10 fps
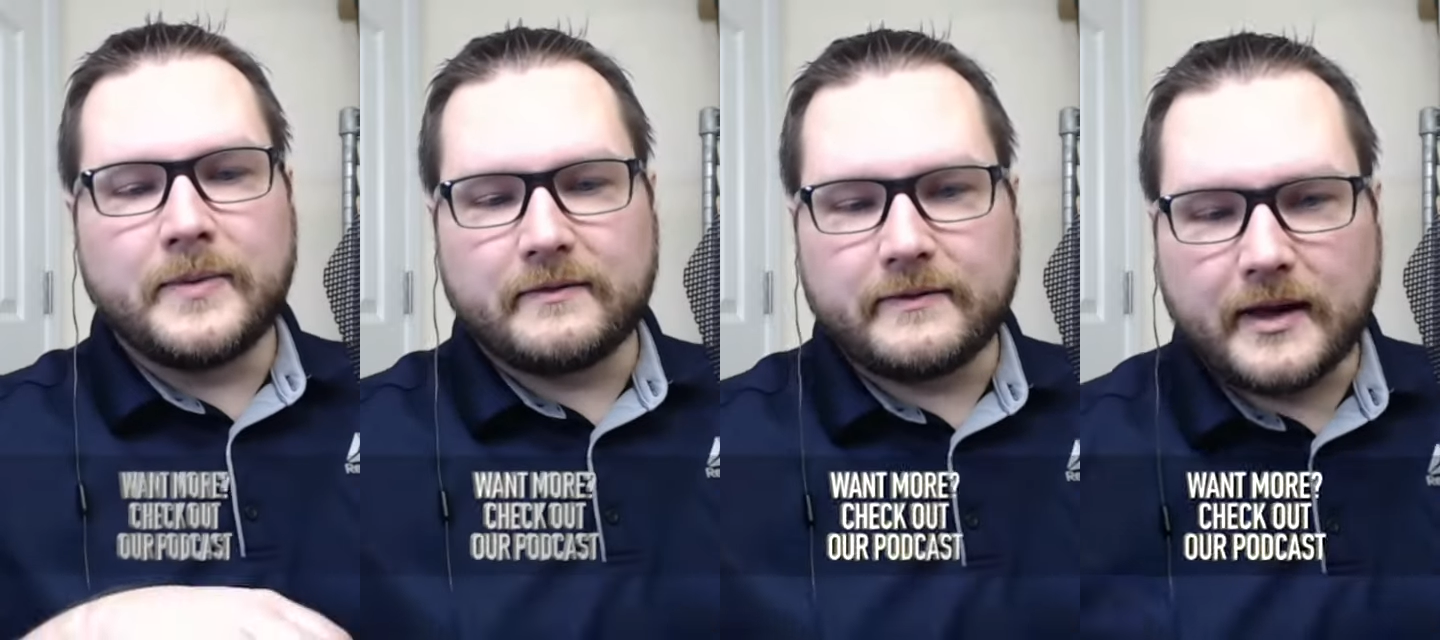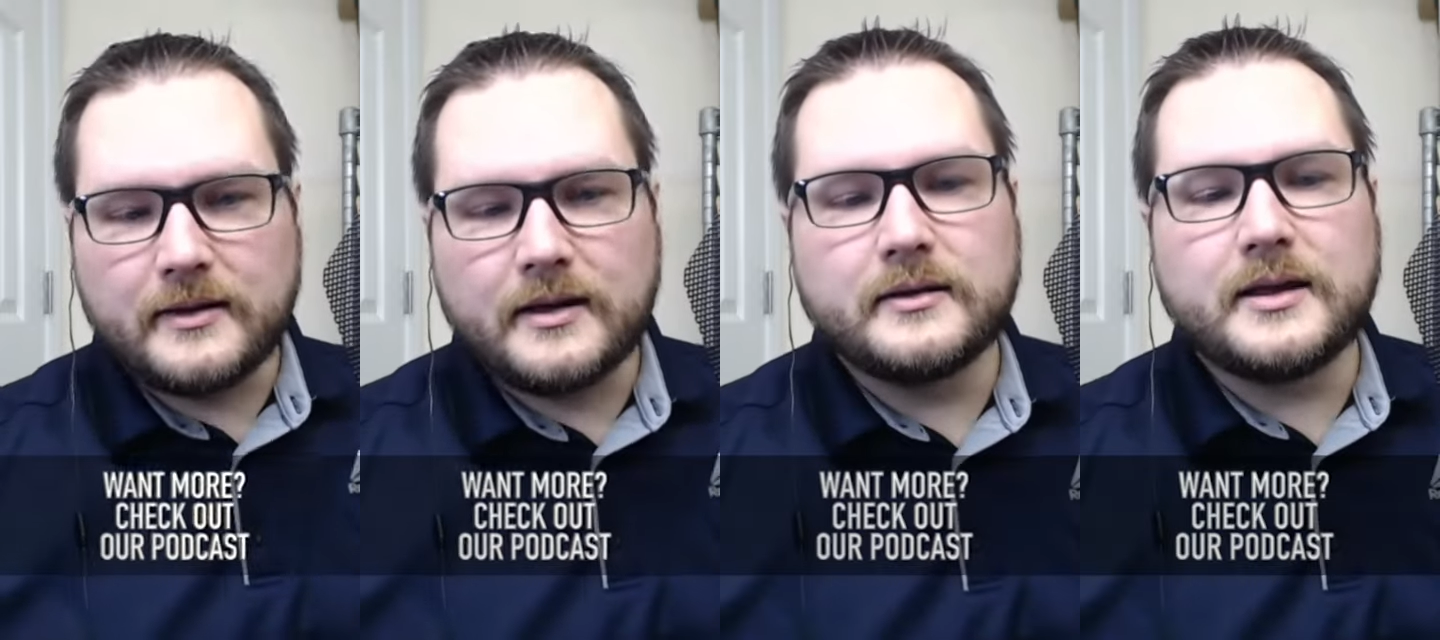the
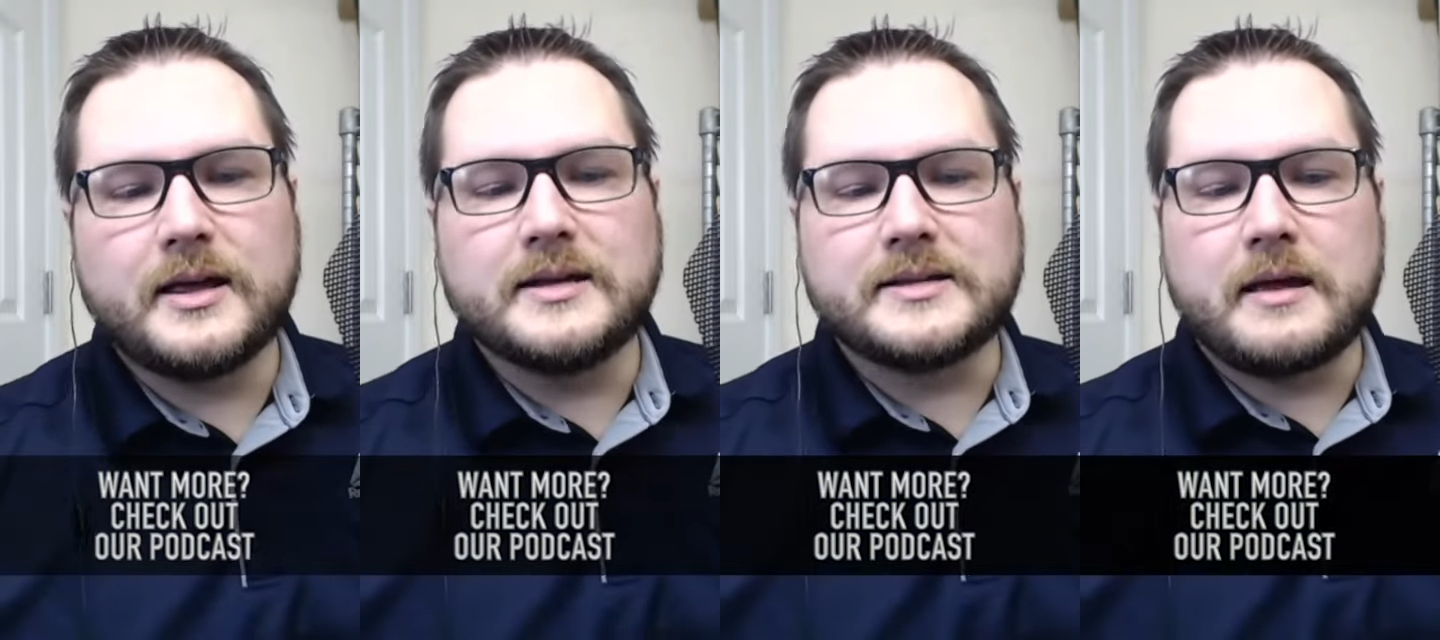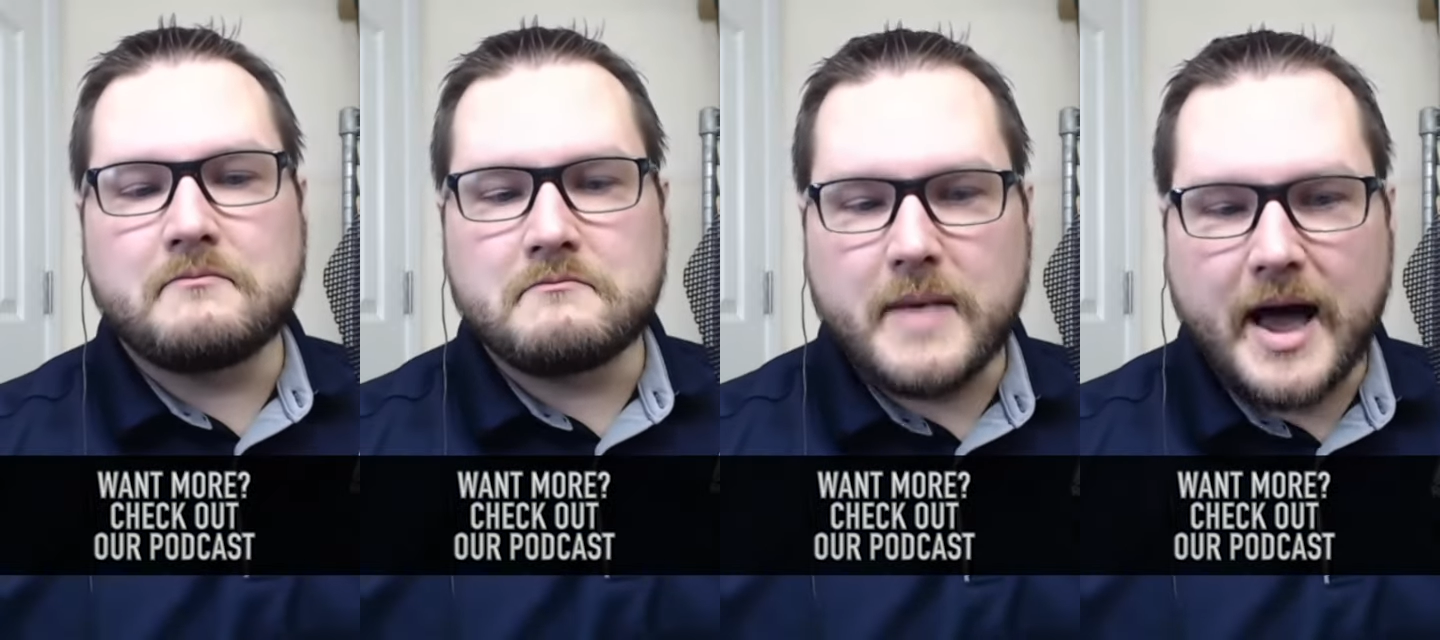faith healing is a
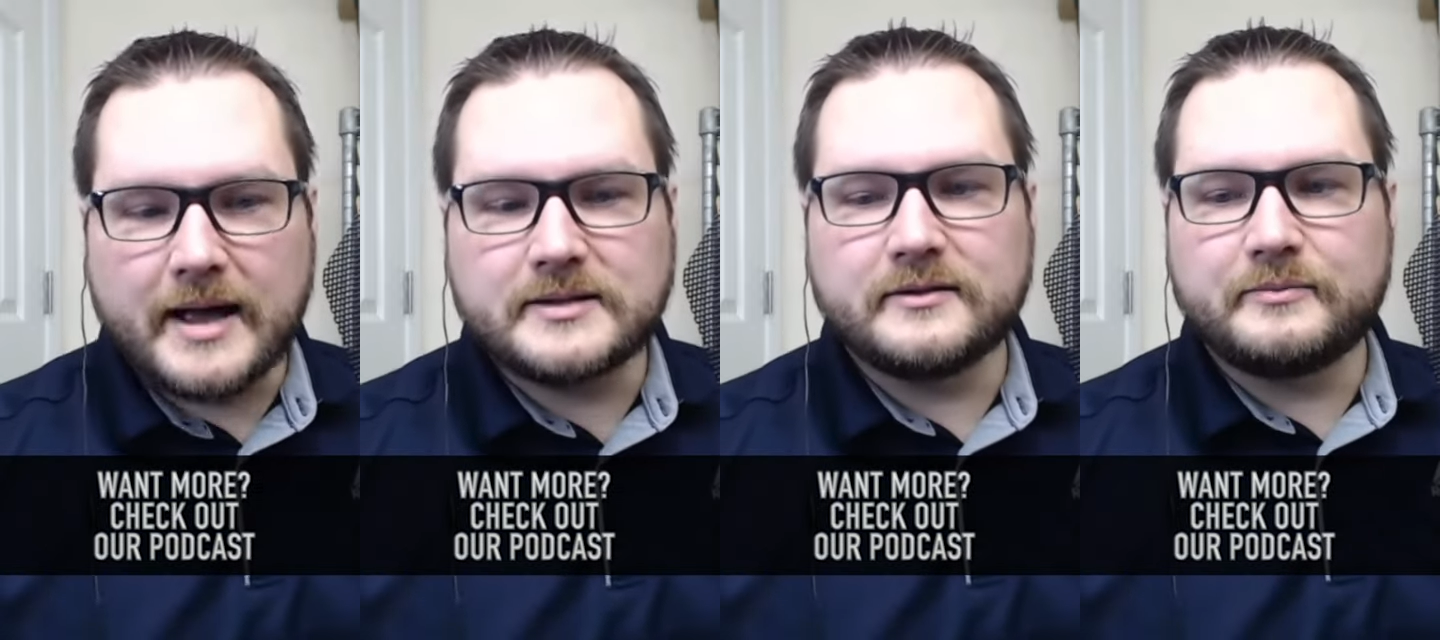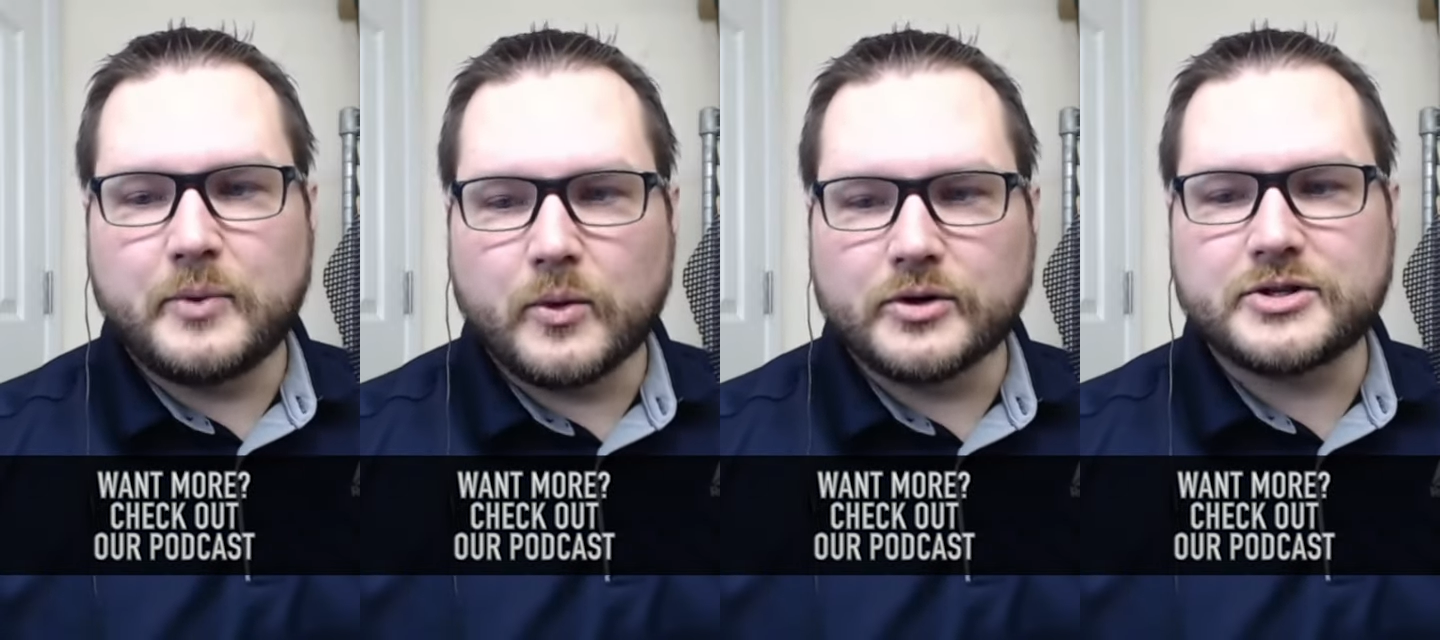massive
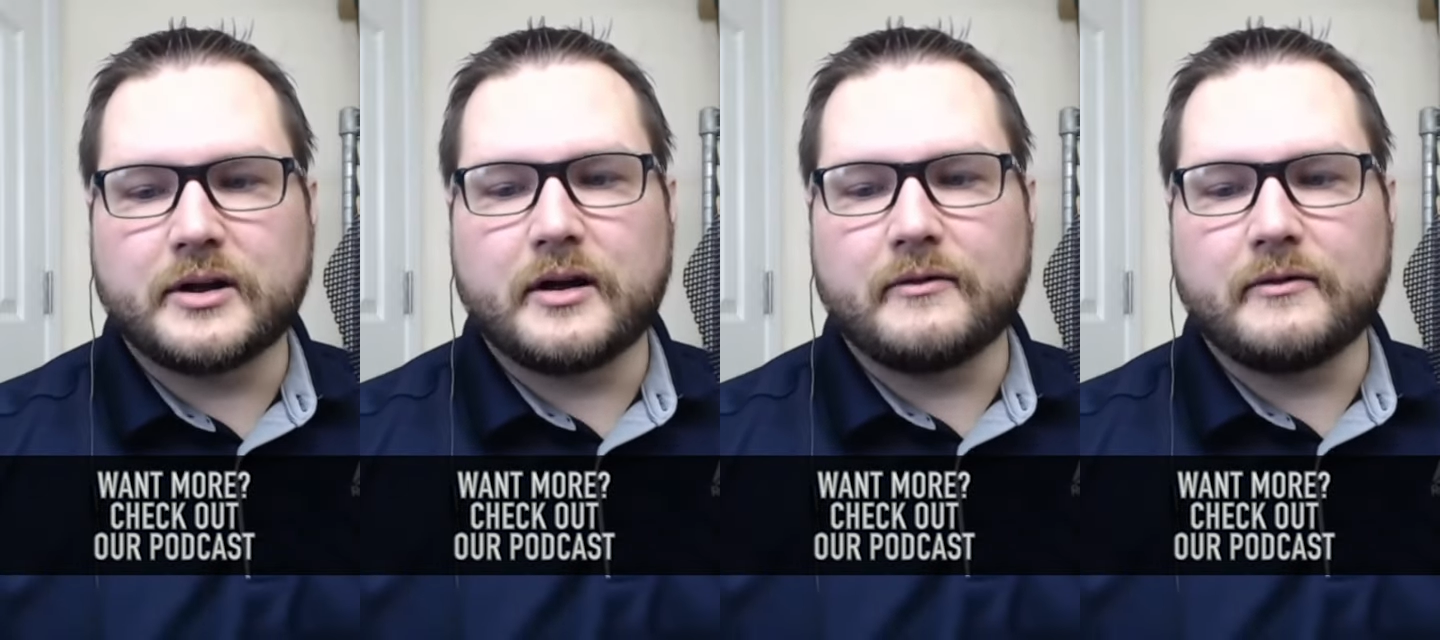portion